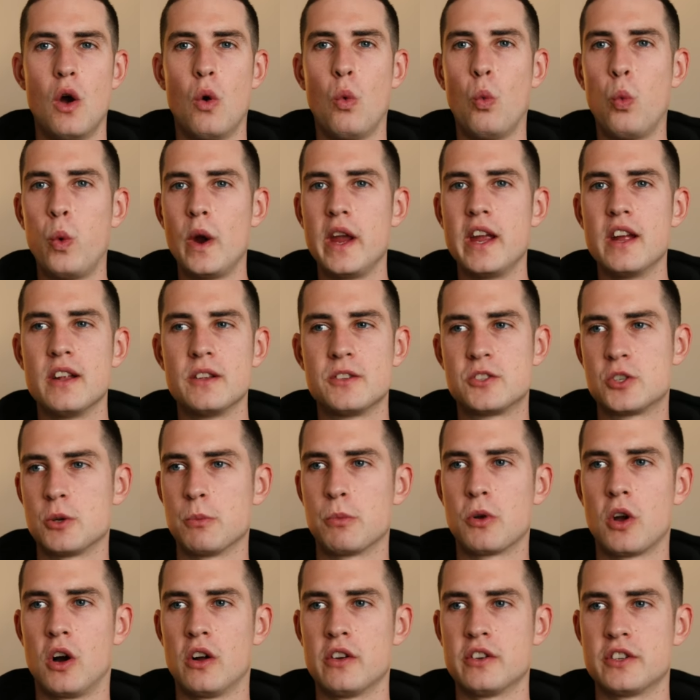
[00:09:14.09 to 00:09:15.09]
weird
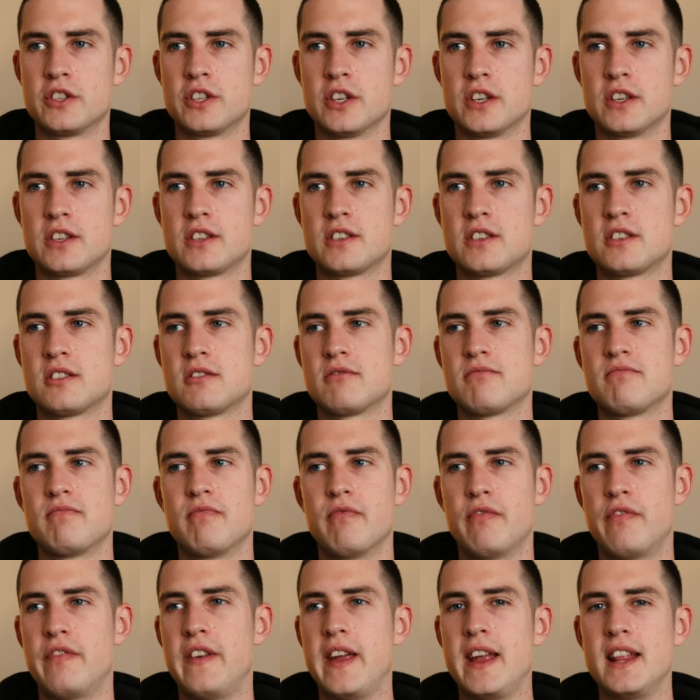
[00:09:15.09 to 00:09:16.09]
subconscious
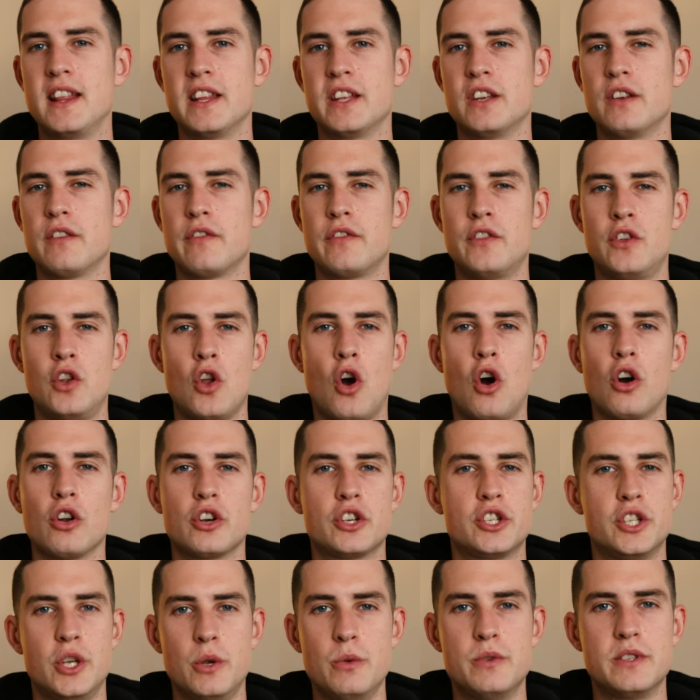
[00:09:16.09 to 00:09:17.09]
feeling of not
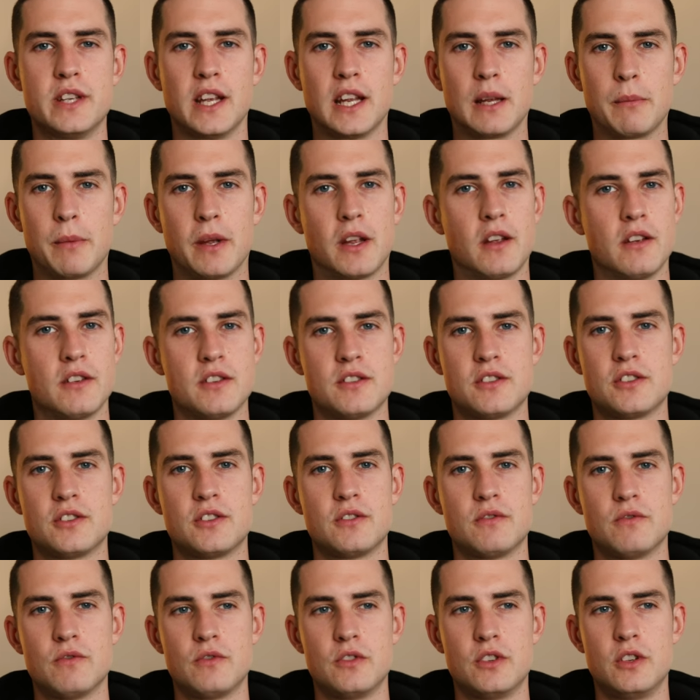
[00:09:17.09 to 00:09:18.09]
shooting
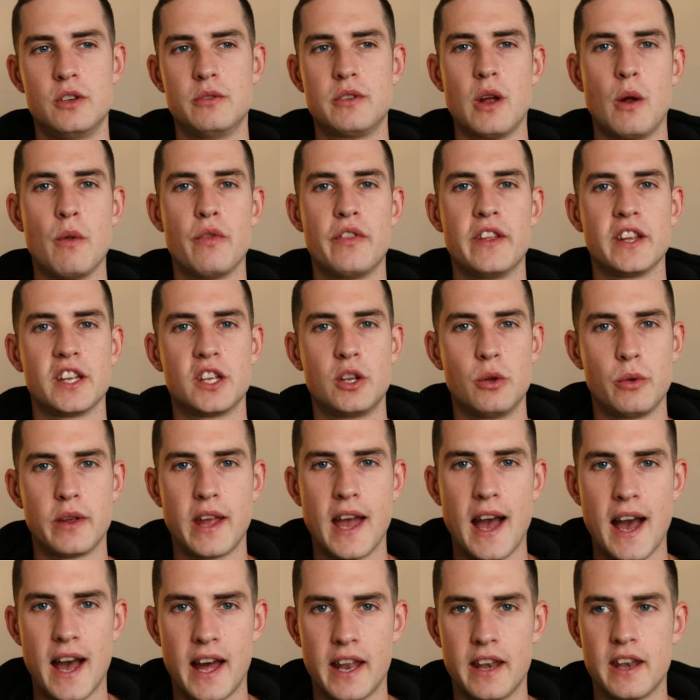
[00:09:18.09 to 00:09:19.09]
because you don't think you
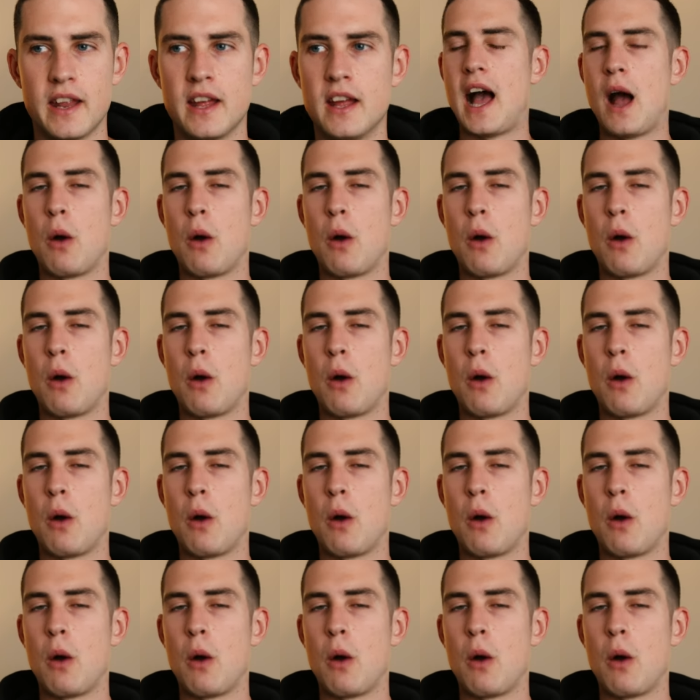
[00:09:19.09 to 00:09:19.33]
can.